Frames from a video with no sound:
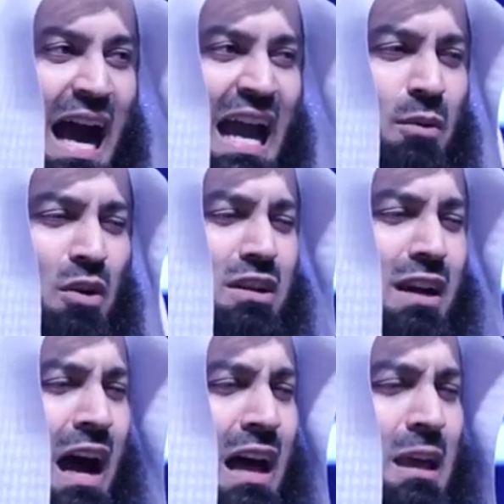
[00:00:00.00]
I would
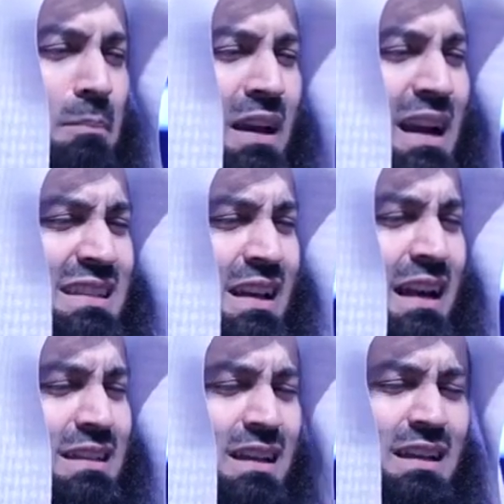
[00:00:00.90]
rather be
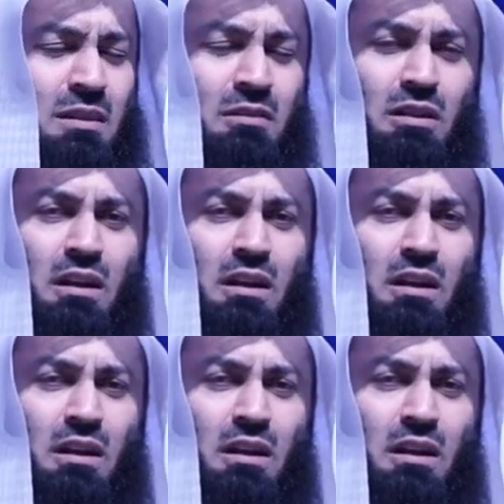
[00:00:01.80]
resurrected and